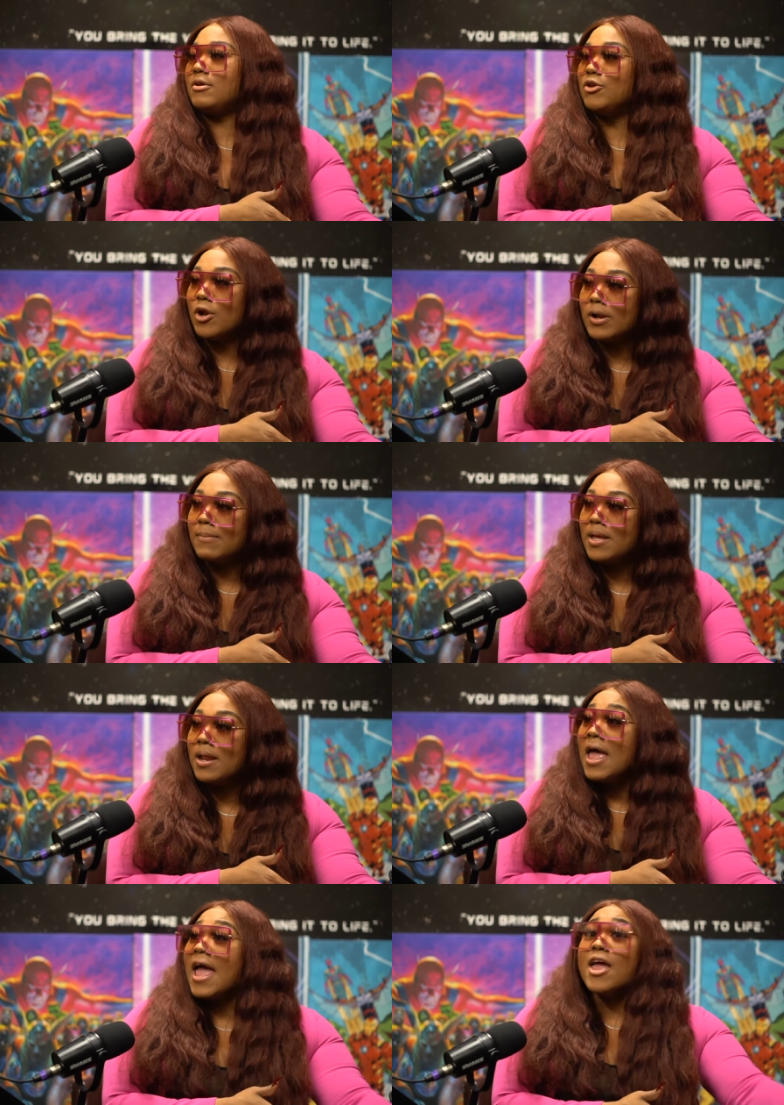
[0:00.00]
You know what I mean?
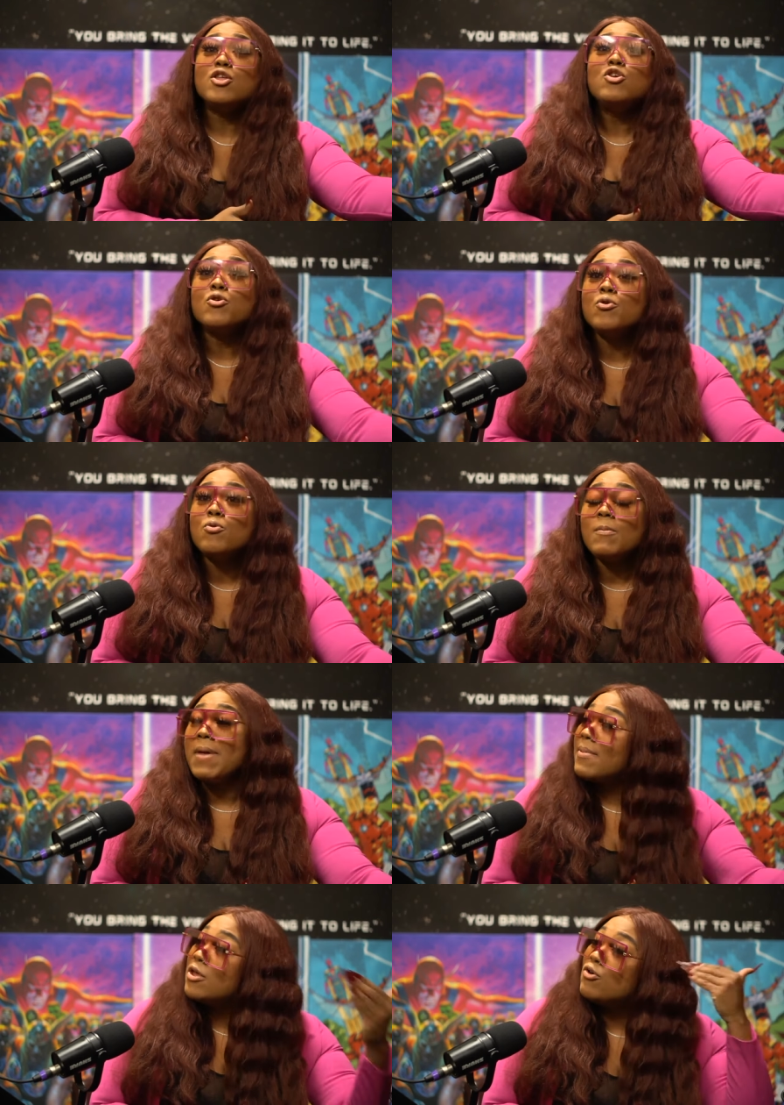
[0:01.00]
And you,
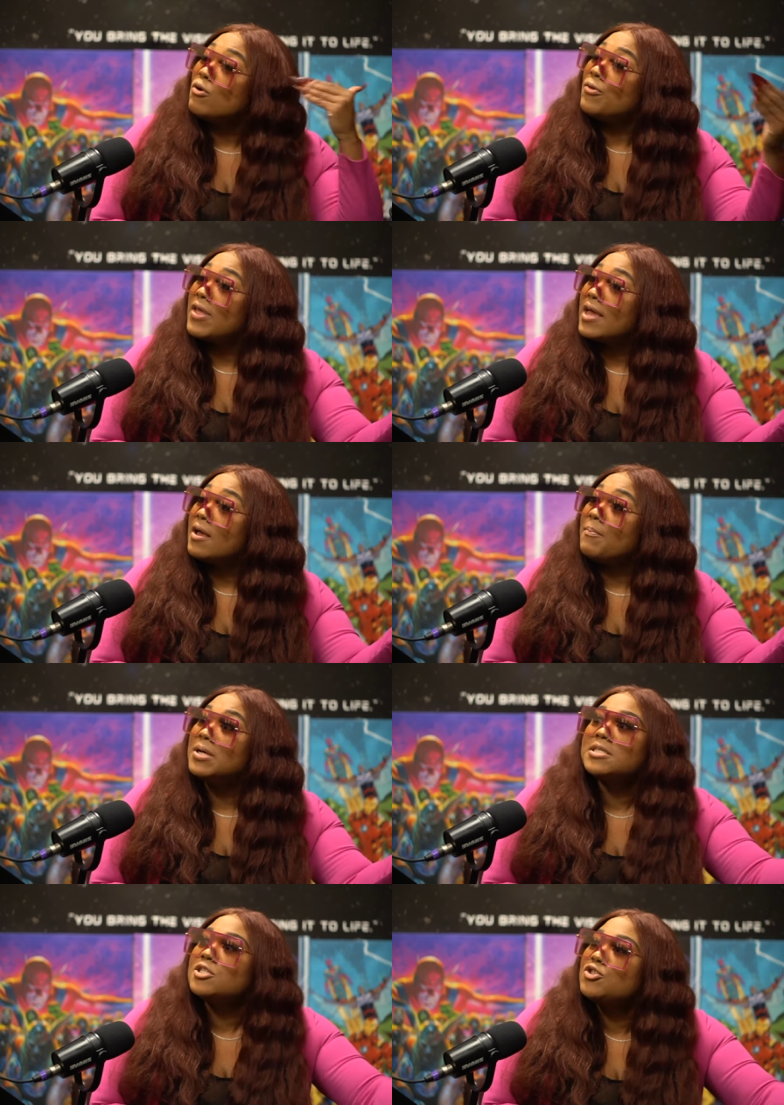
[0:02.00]
maybe you don't think,
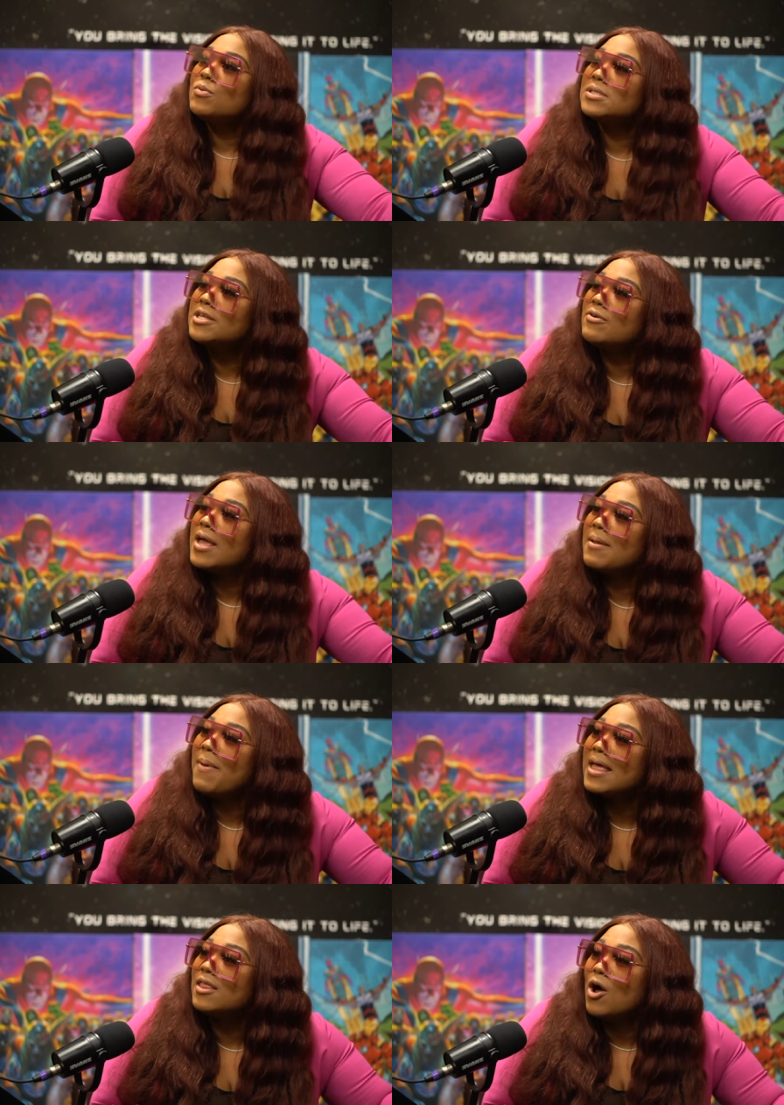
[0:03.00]
but since you were still getting
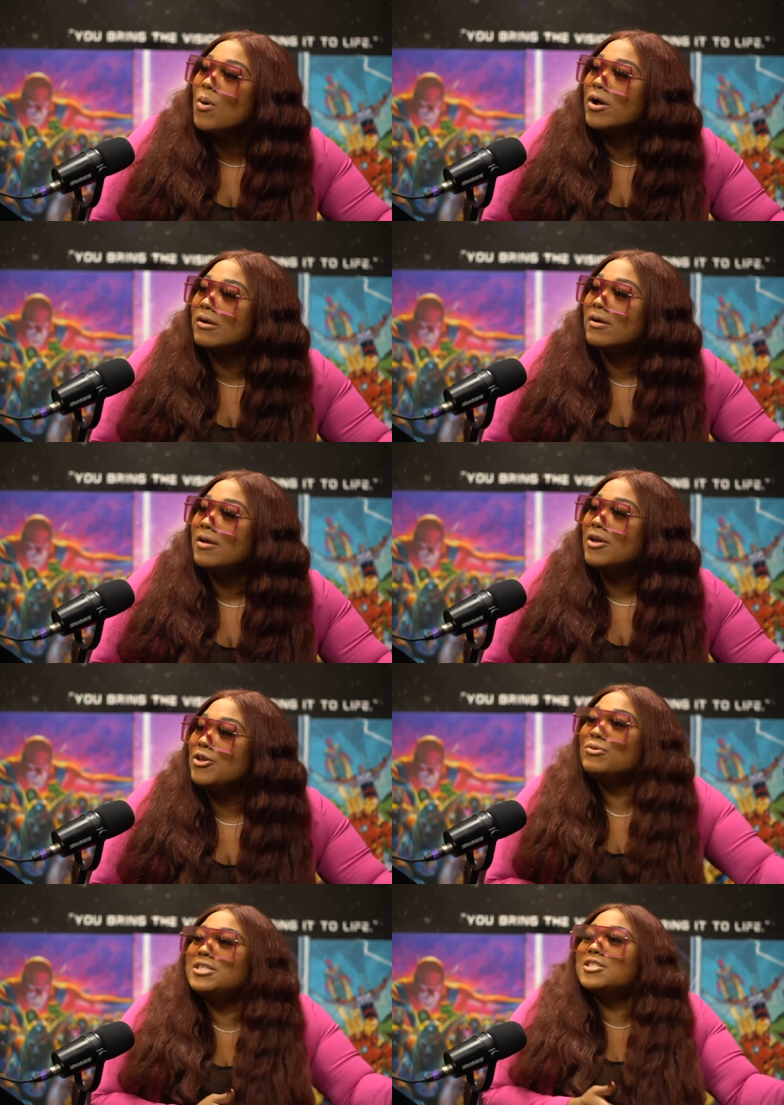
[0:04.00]
paid lower, mm.
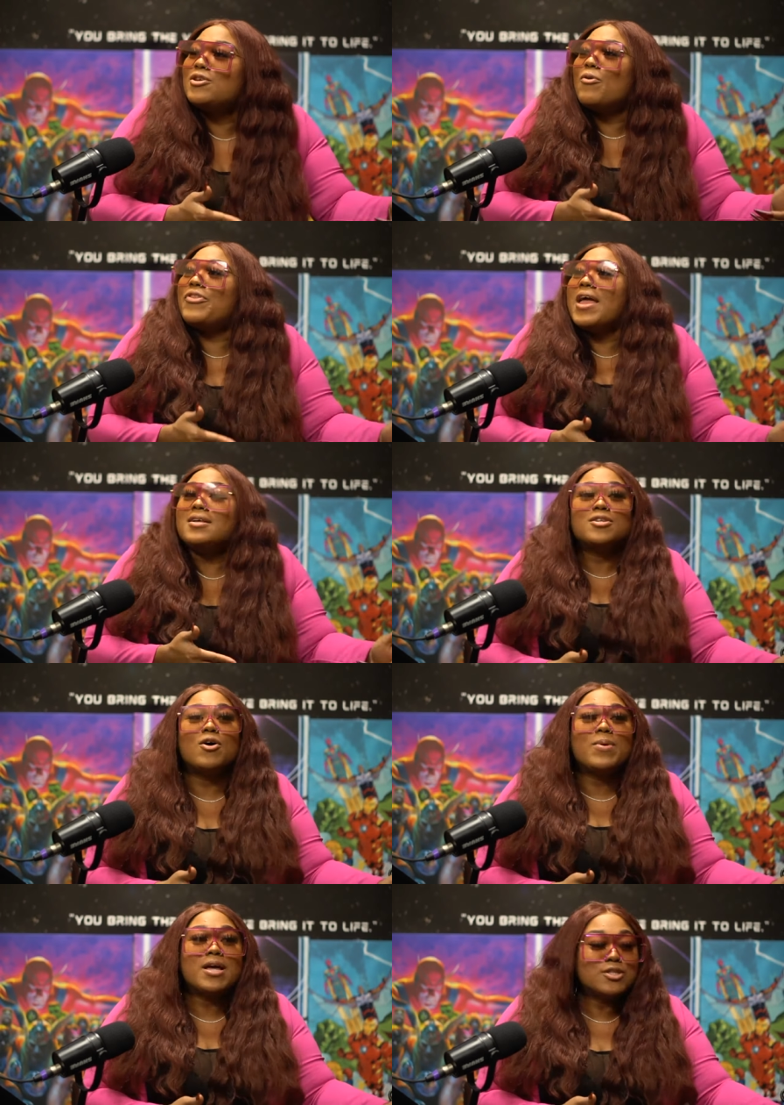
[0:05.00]
you just don't think
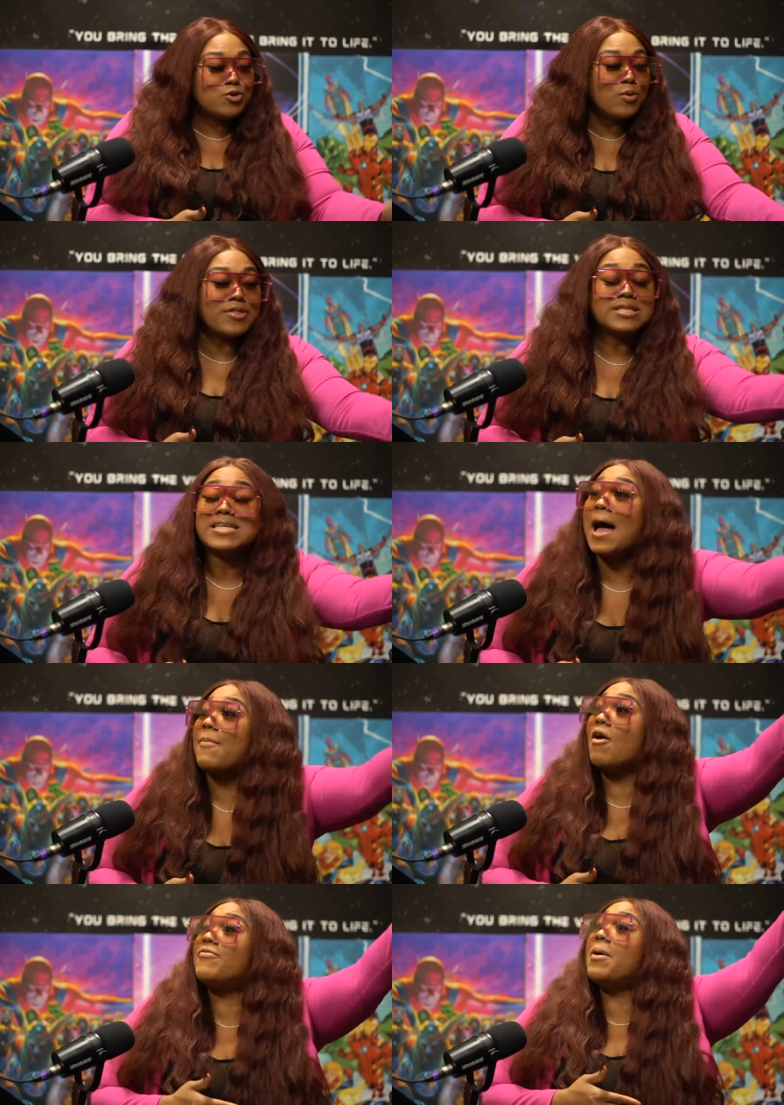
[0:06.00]
so because you were the top
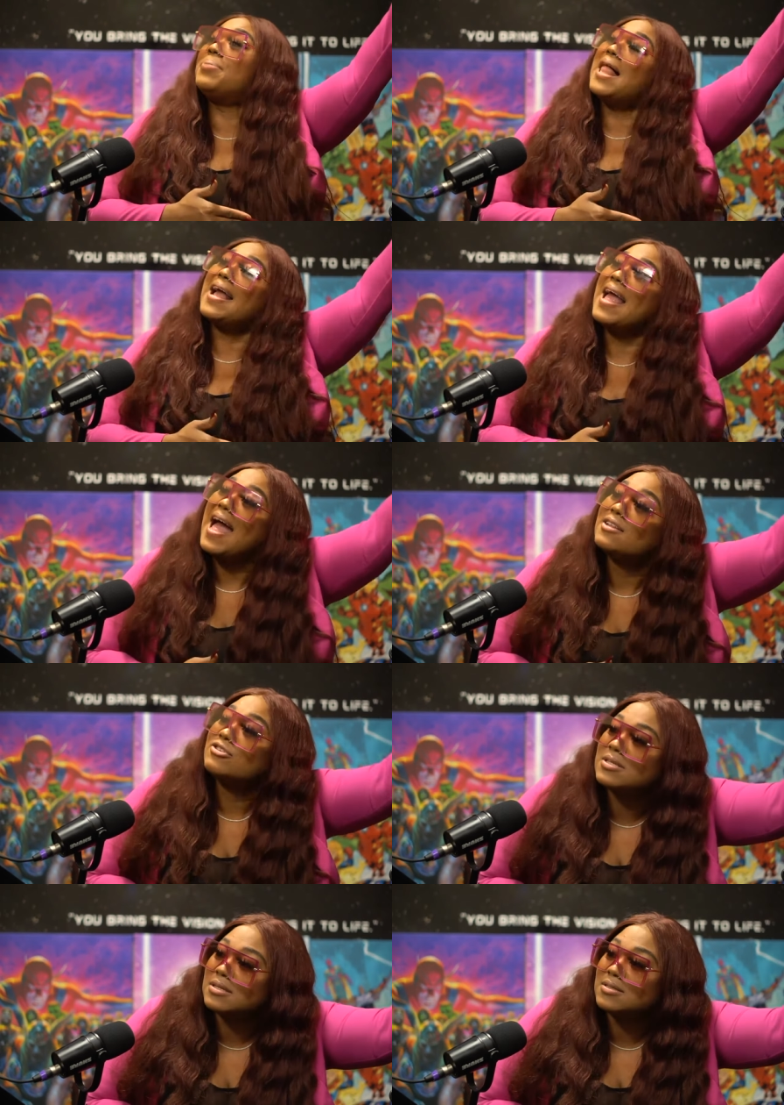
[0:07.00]
of the black
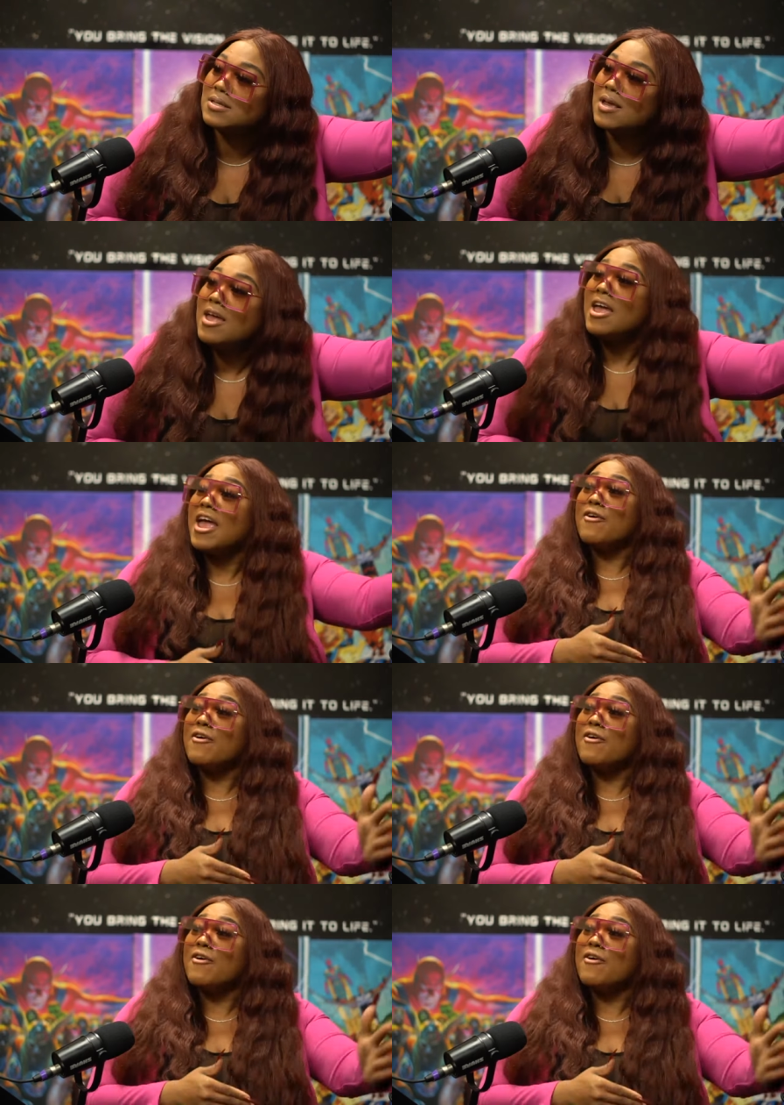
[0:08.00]
actresses. Mm.